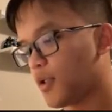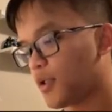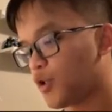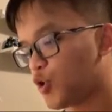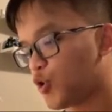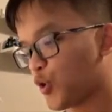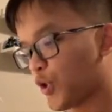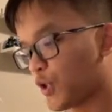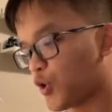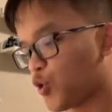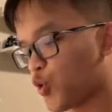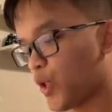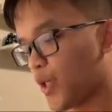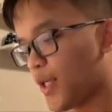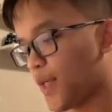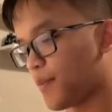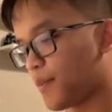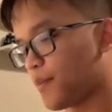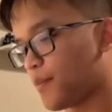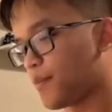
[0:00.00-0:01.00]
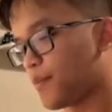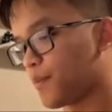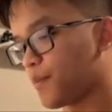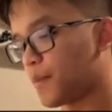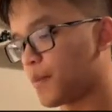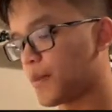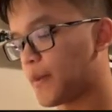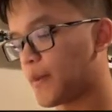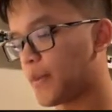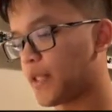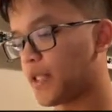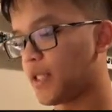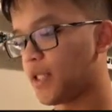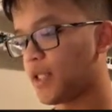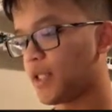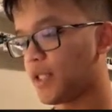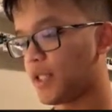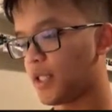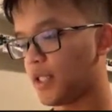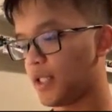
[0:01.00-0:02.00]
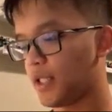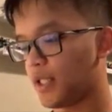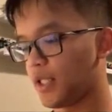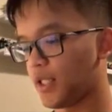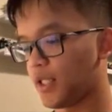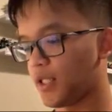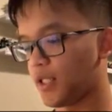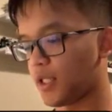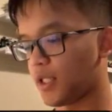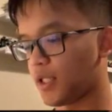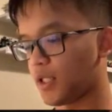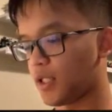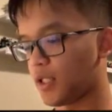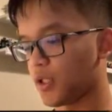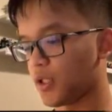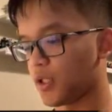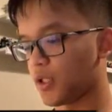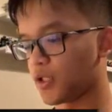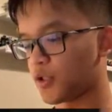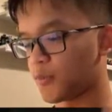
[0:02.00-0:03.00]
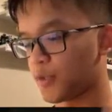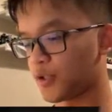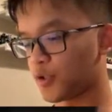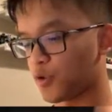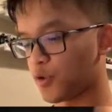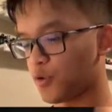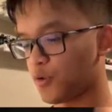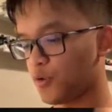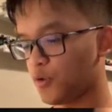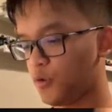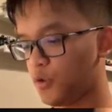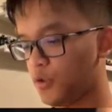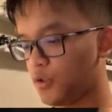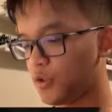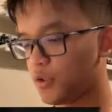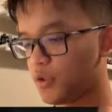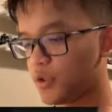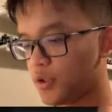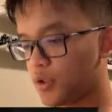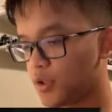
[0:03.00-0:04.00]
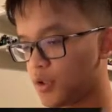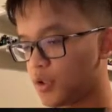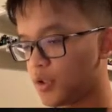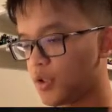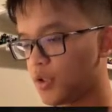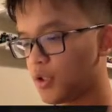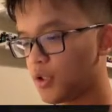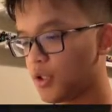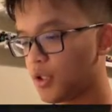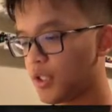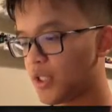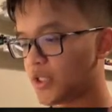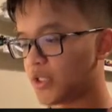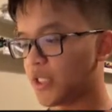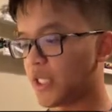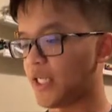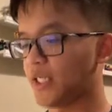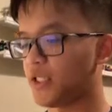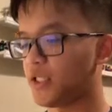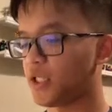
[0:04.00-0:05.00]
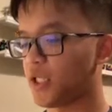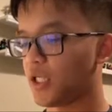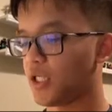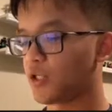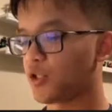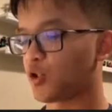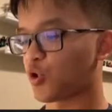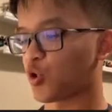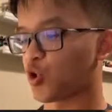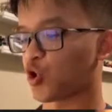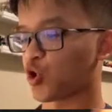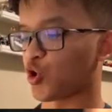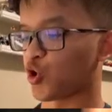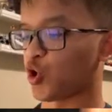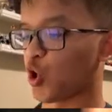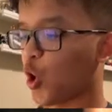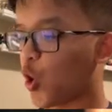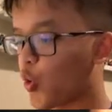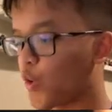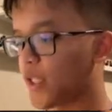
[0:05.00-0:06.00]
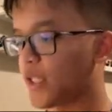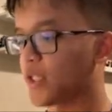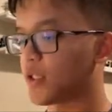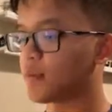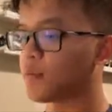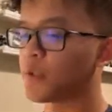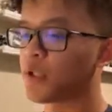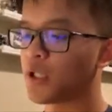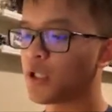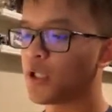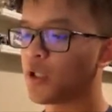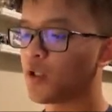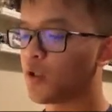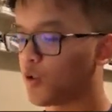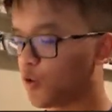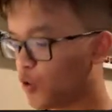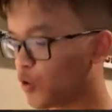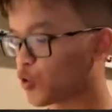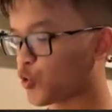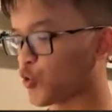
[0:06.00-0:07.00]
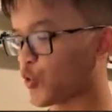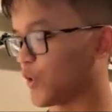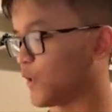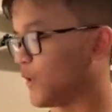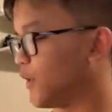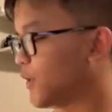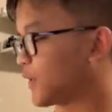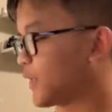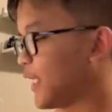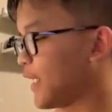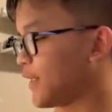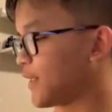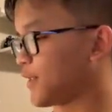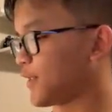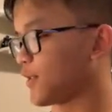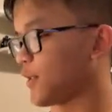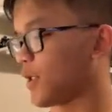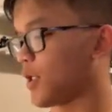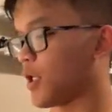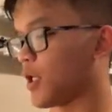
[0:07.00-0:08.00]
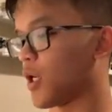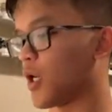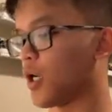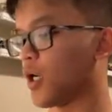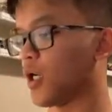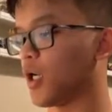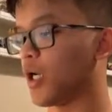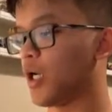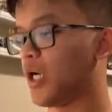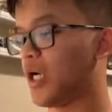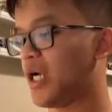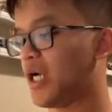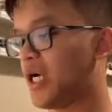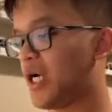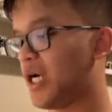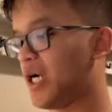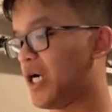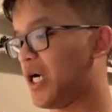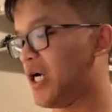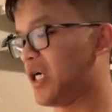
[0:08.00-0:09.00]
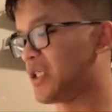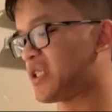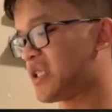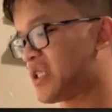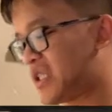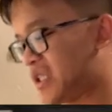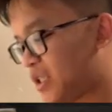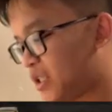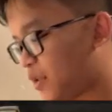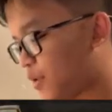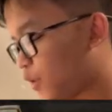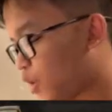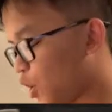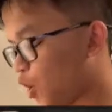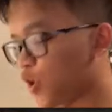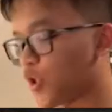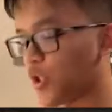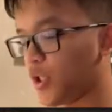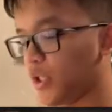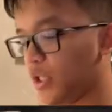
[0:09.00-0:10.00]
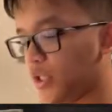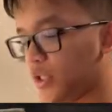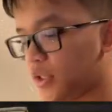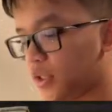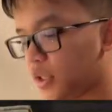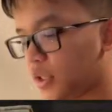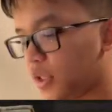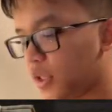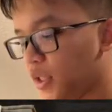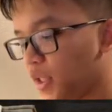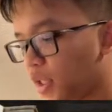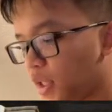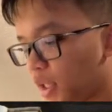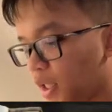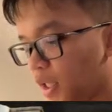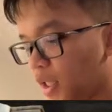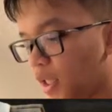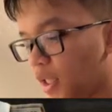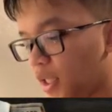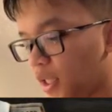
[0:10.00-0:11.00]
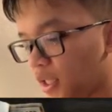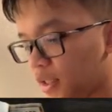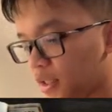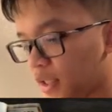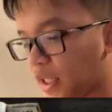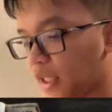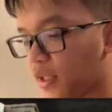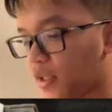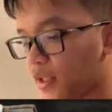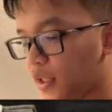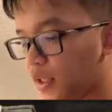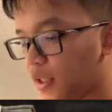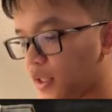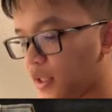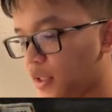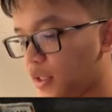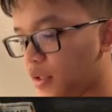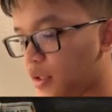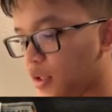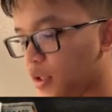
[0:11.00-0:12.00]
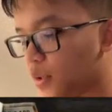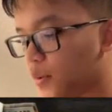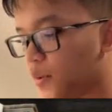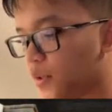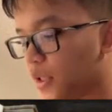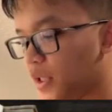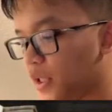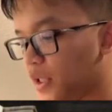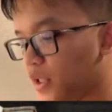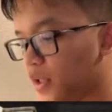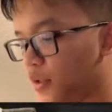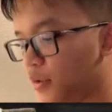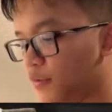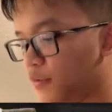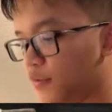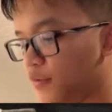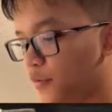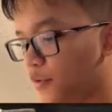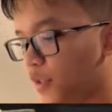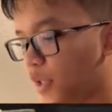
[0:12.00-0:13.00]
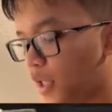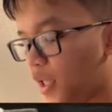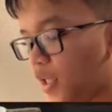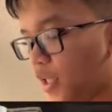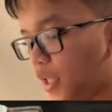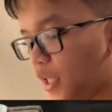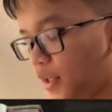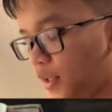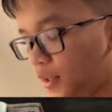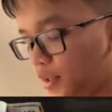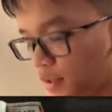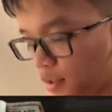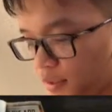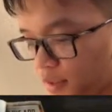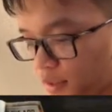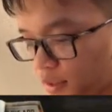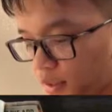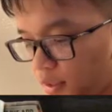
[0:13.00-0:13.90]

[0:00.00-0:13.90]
Trick Trap, and our special Titan Tertonium Ultra. Okay, this is our 3rd elite, 2nd elite in terms of non-hex.